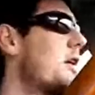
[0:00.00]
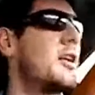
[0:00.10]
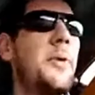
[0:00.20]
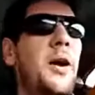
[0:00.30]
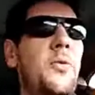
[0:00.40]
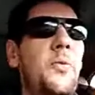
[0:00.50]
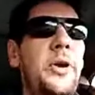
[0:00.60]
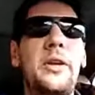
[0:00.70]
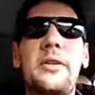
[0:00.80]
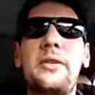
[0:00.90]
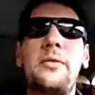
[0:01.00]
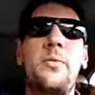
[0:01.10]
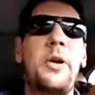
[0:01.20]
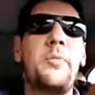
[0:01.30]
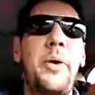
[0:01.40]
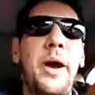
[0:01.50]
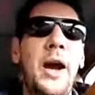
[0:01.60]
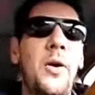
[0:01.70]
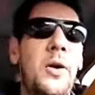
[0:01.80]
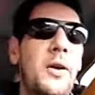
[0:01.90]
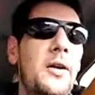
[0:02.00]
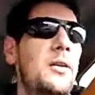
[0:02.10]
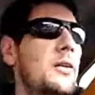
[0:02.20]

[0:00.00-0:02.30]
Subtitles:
But anyway, we're just kind of talking about wind